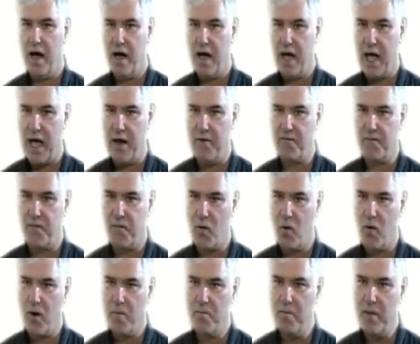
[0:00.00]
And
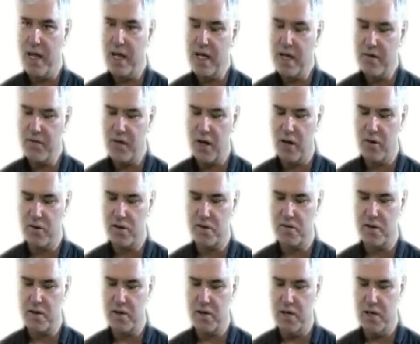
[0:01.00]
for many of those
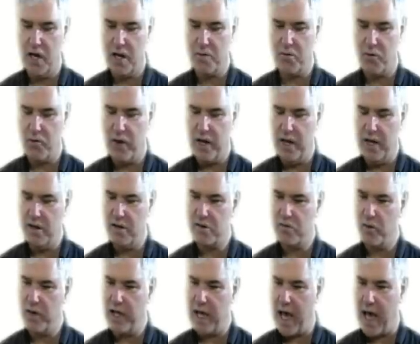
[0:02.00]
young Marines
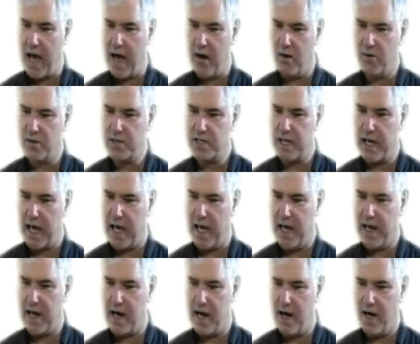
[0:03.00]
without a
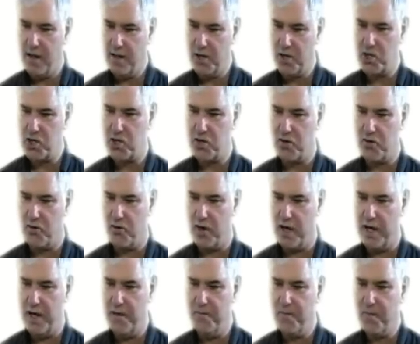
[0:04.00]
college
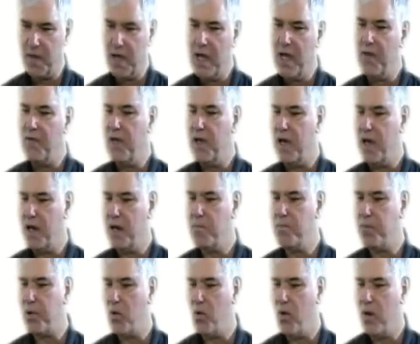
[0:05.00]
degree, the
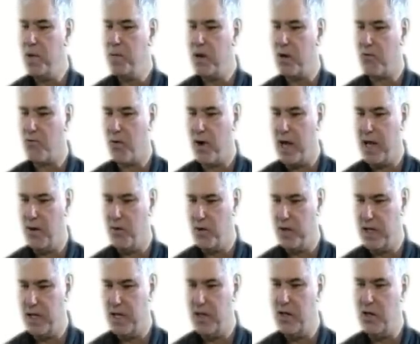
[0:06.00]
unemployment rate
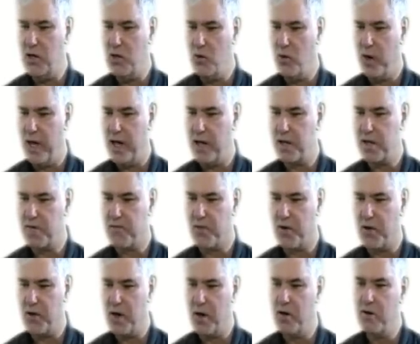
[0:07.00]
within the U.S. for
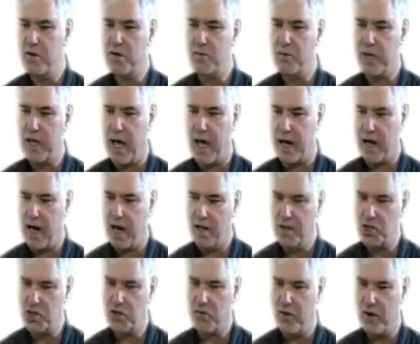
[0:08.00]
those without a
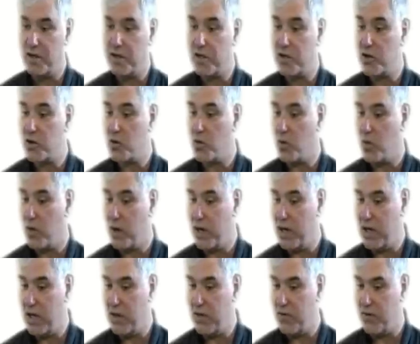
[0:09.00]
college degree is
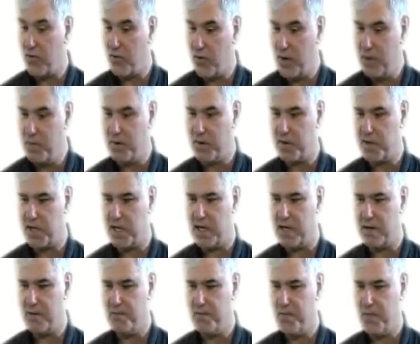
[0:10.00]
23%
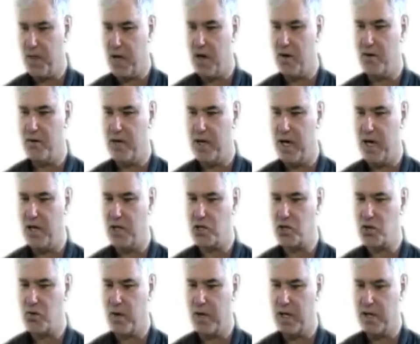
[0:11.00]
under the age of
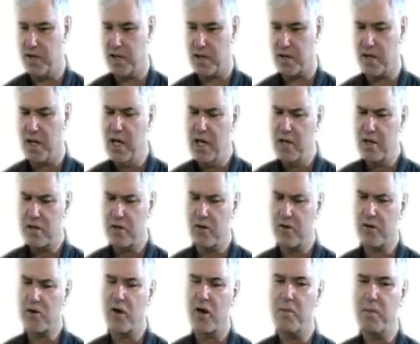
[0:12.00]
26. So
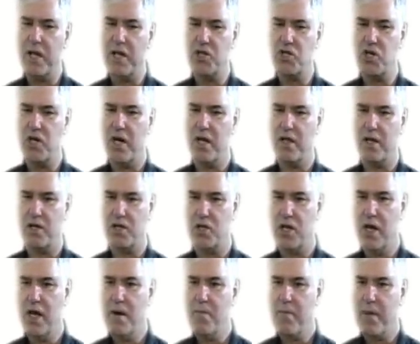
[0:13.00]
it's going to be a challenge.
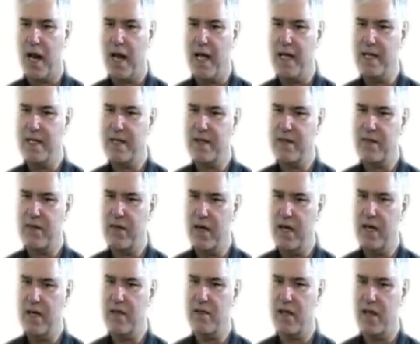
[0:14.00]
But I
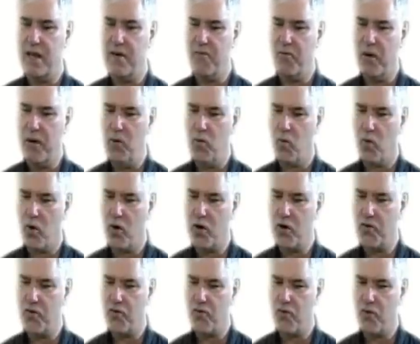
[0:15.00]
think that if we work
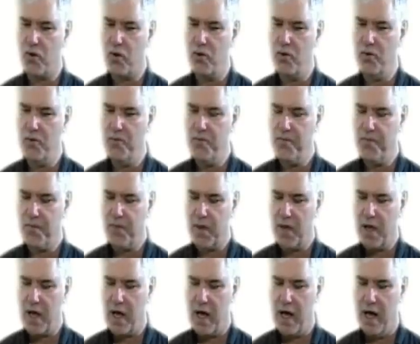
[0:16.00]
through
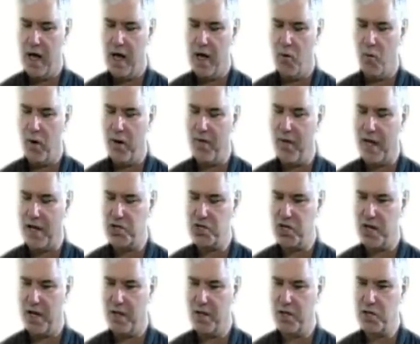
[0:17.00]
what that
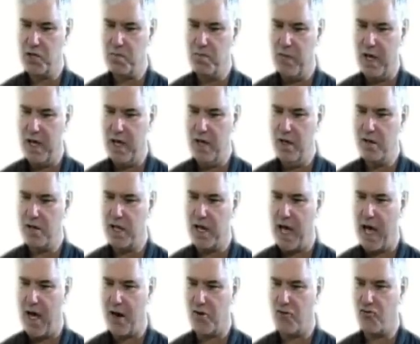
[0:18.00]
challenge means and
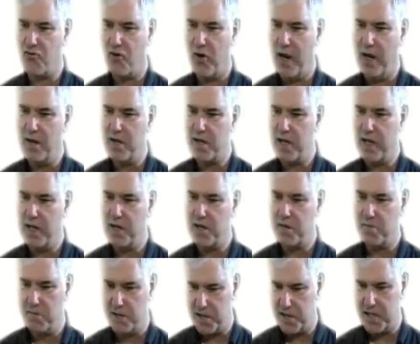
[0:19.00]
how to translate
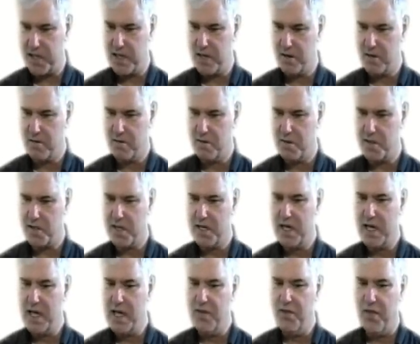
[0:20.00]
some skills,
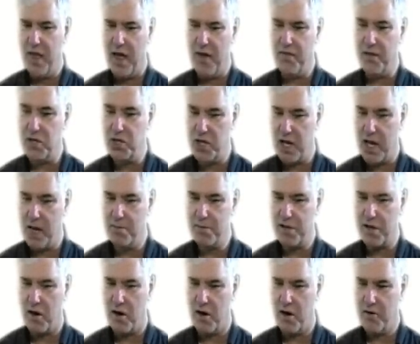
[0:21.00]
that the jobs
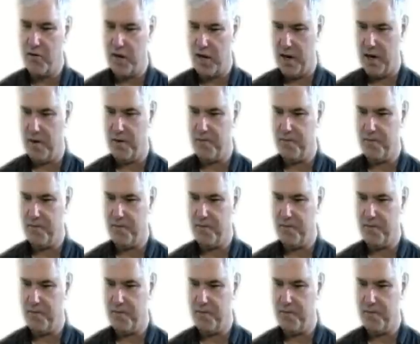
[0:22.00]
are there.